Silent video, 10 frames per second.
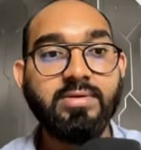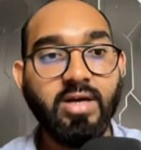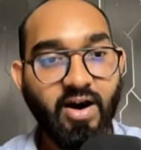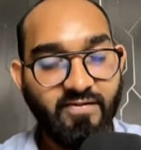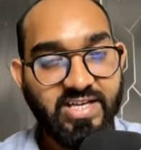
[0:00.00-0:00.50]

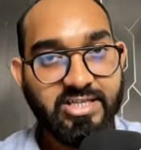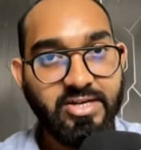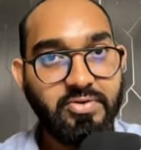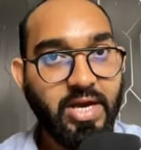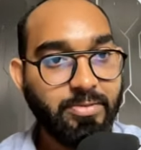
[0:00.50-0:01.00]
Obviously,
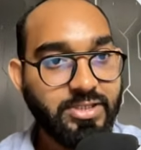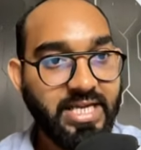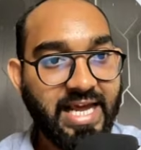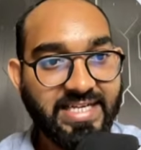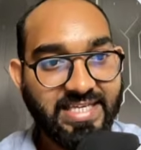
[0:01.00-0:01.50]
you have to
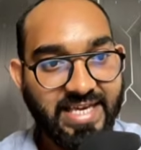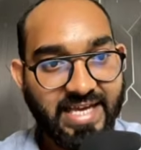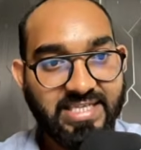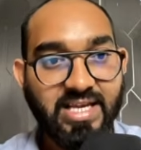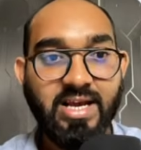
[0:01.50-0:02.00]
select
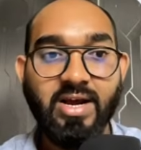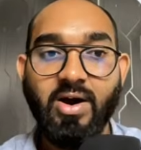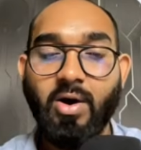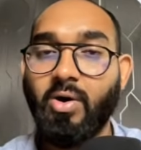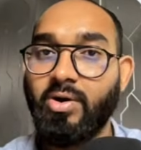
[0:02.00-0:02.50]
yes
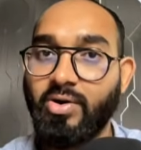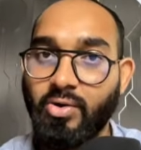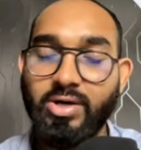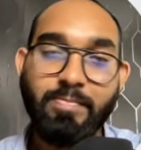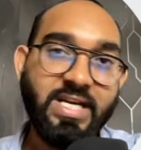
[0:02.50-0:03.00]
or no,
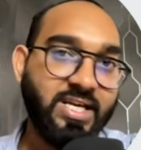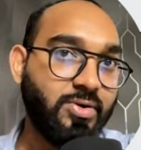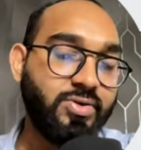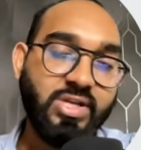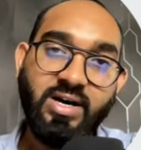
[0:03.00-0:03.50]
depending
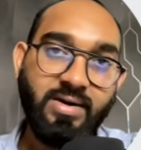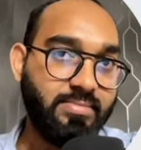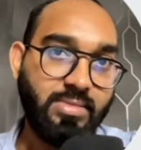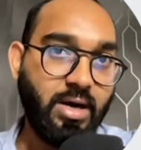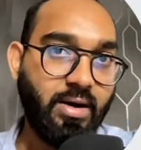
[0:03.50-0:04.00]
on the
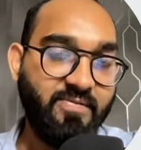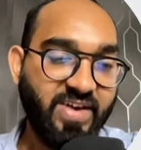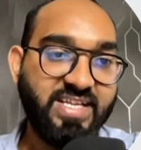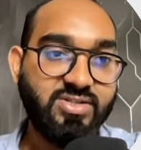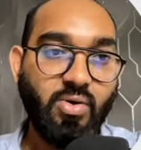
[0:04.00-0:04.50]

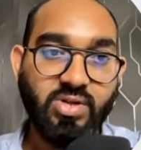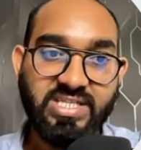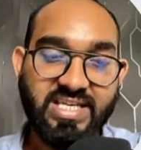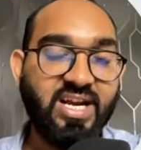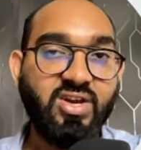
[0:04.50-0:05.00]
ways or the
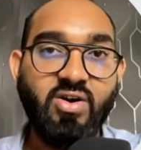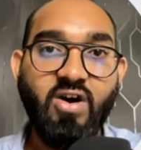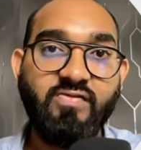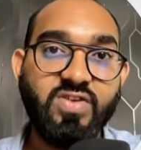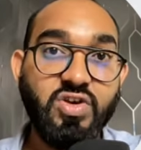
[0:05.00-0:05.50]
scenario
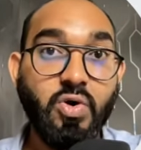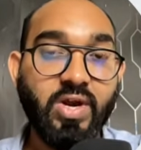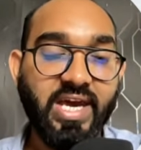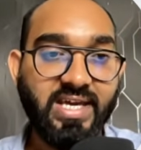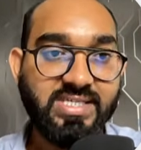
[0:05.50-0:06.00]
of your
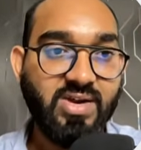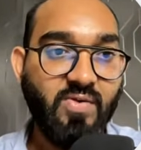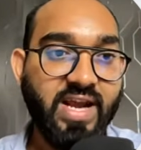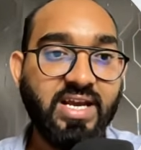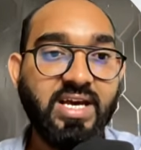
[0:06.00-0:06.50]
case,
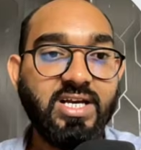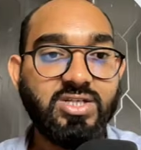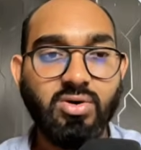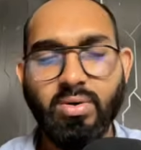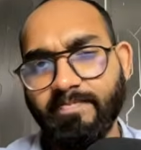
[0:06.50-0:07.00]
right?
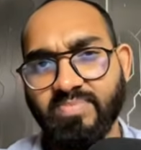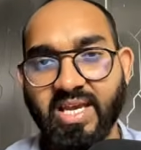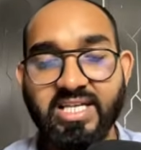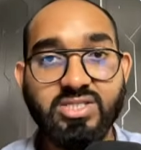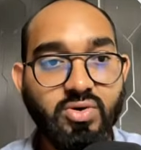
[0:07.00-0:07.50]
So it
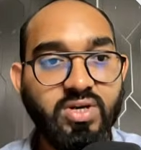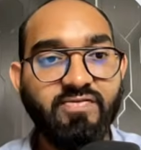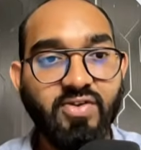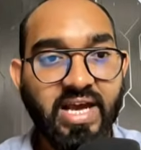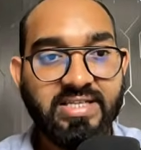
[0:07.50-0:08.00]
is good if
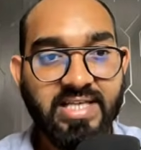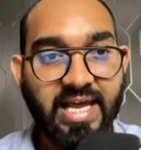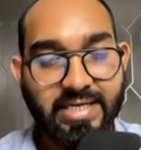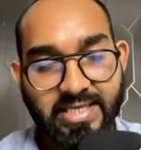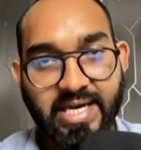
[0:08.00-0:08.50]
you can
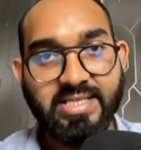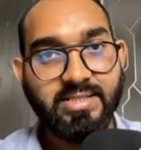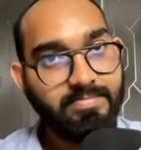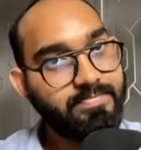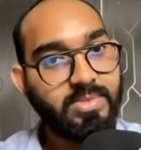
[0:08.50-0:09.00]
select yes.
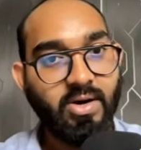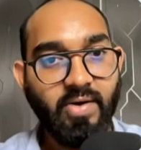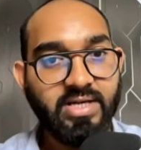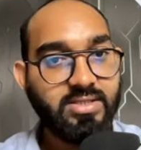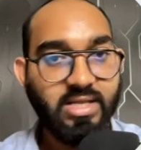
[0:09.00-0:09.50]
All
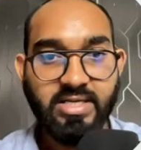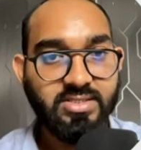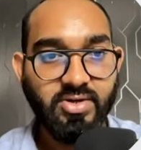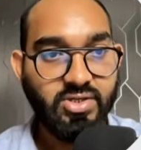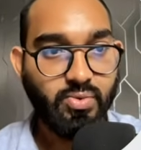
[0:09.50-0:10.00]
right, so that is
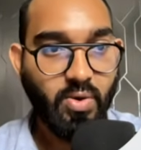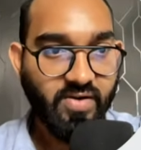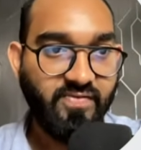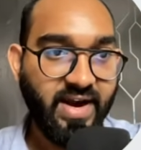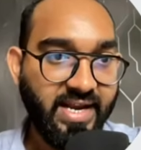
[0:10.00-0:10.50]
going to work
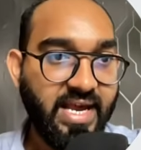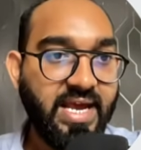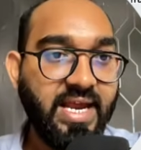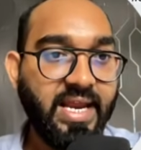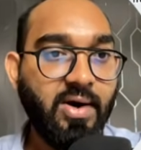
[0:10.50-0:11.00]
fine.
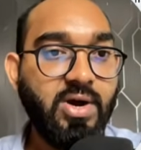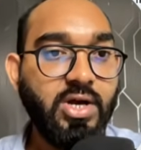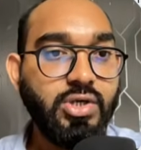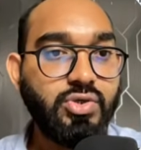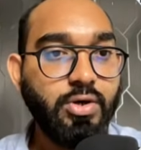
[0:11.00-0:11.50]
Now,
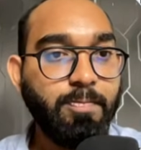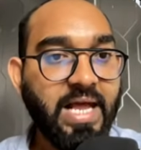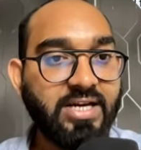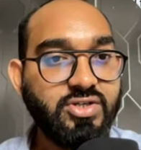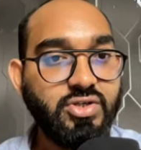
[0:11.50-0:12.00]
do you
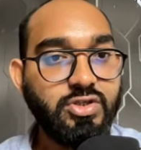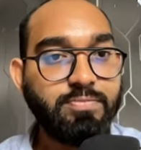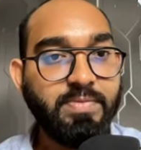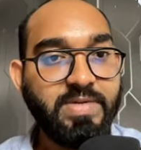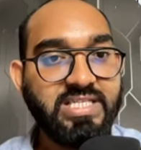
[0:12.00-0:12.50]
plan to use
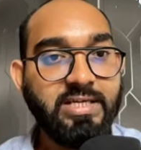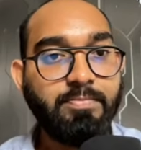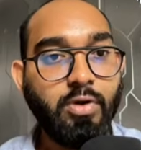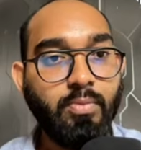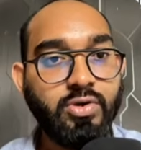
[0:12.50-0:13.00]
PPC
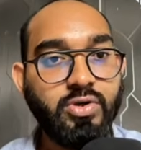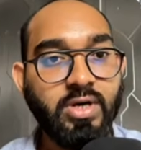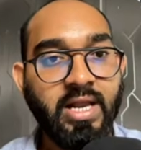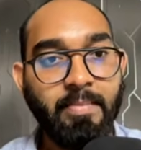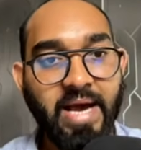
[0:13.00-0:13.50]

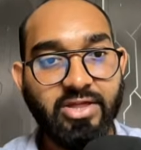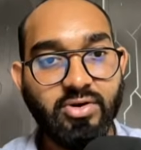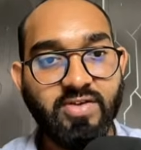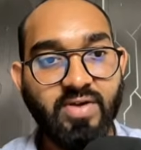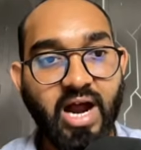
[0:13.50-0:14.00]
promotional
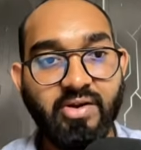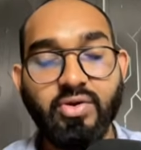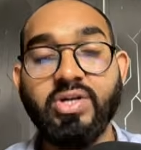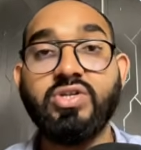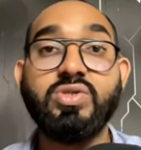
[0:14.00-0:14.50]
method? Are you
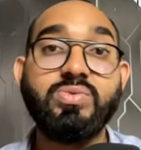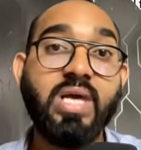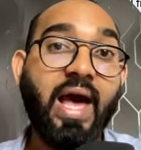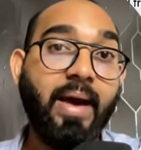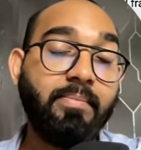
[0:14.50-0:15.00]
going
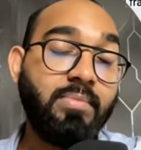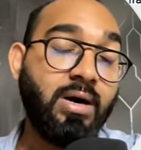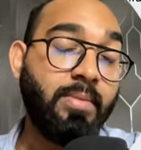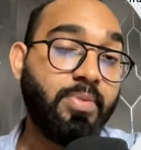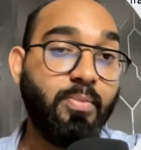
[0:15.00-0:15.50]

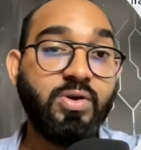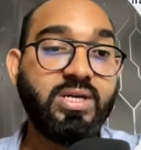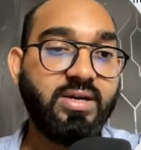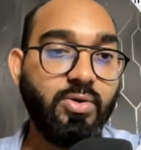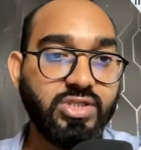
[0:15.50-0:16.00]
to promote
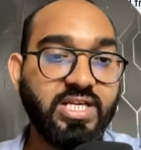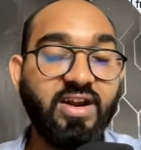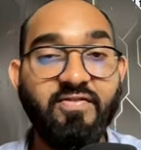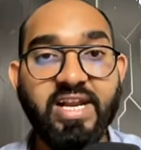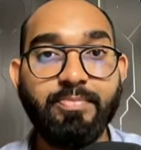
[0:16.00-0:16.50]
hosting your
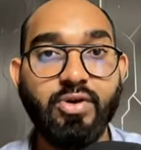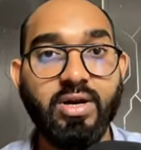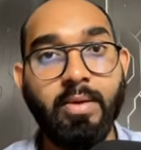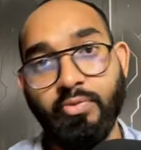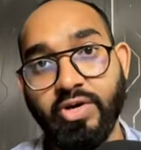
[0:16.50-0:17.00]
affiliate
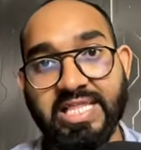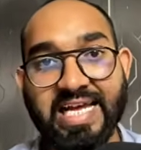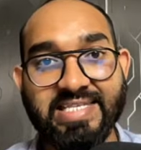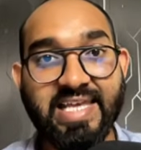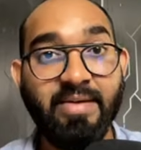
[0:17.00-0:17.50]
program with,
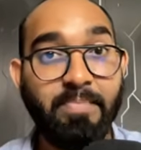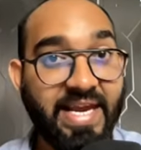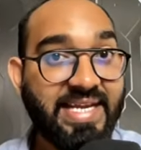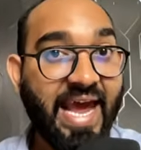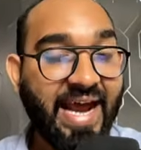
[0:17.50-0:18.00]
let's say,
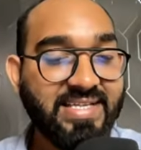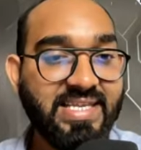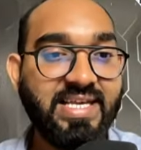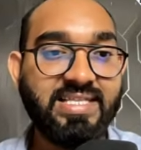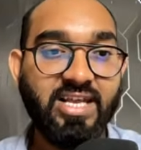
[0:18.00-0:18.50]
paid ads?
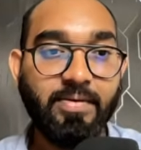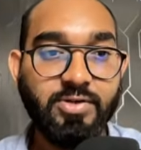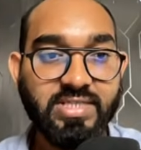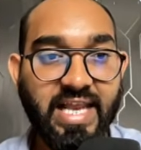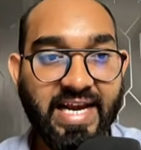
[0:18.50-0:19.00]
Then you have to
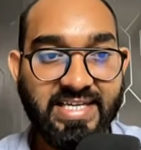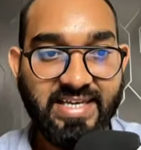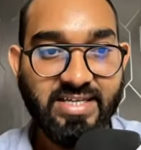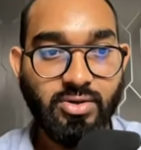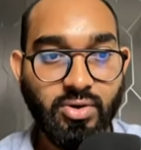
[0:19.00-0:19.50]
select
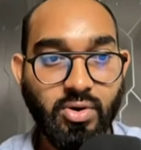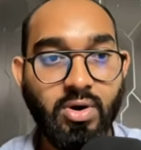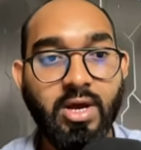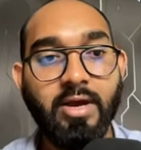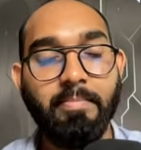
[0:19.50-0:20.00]
yes or no,
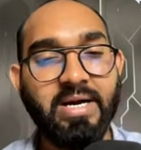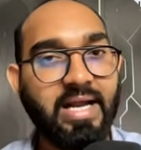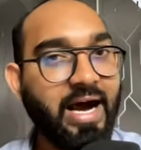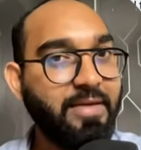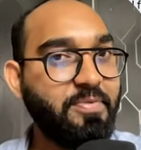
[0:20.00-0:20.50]
but
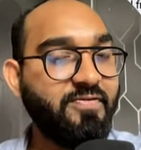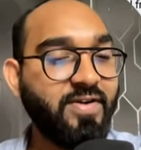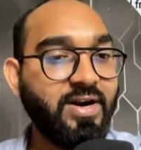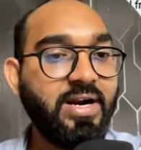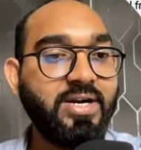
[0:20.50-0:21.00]
I
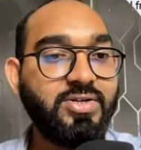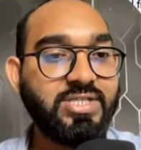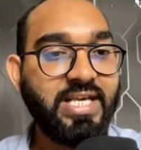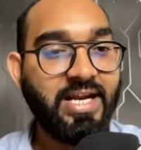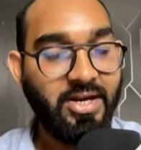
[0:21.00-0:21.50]
prefer to
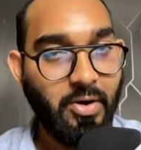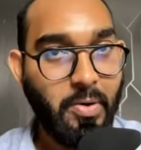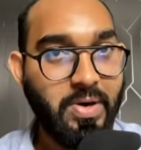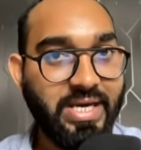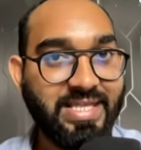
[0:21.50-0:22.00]
say no
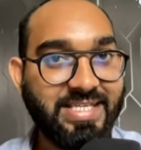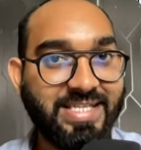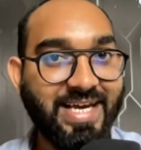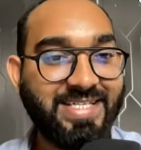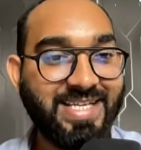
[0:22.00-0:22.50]
in this
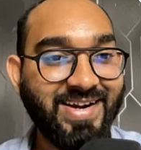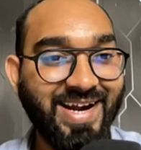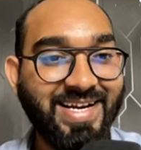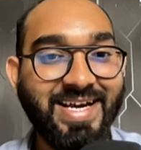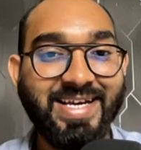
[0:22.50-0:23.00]
case, right?